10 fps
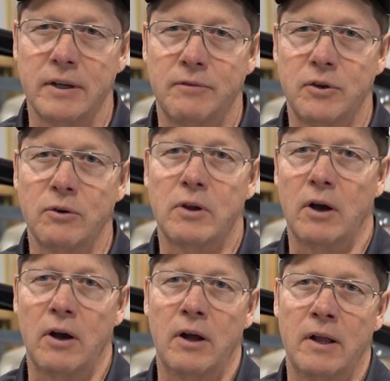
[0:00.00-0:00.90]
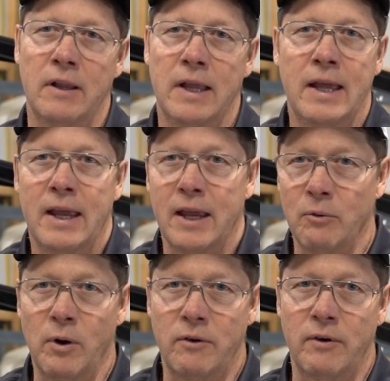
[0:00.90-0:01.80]
If you call and
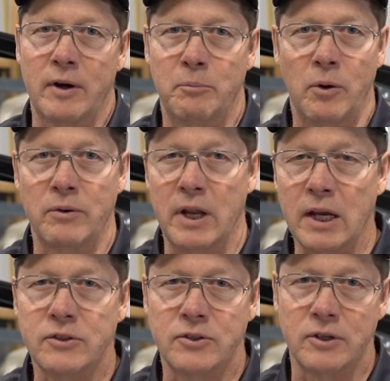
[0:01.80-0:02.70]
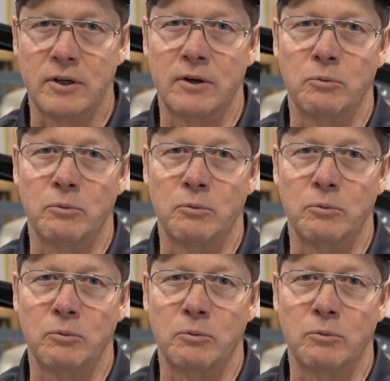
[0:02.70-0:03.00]
want to rent a boat next year,